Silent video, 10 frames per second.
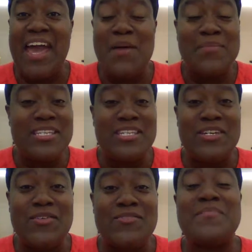coming to
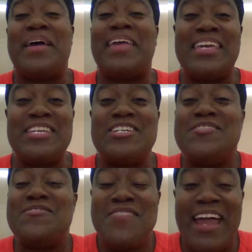you from my
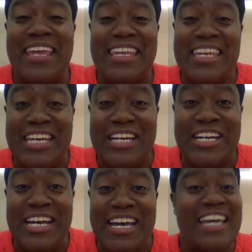kitchen right
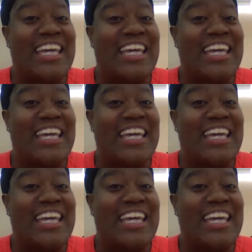here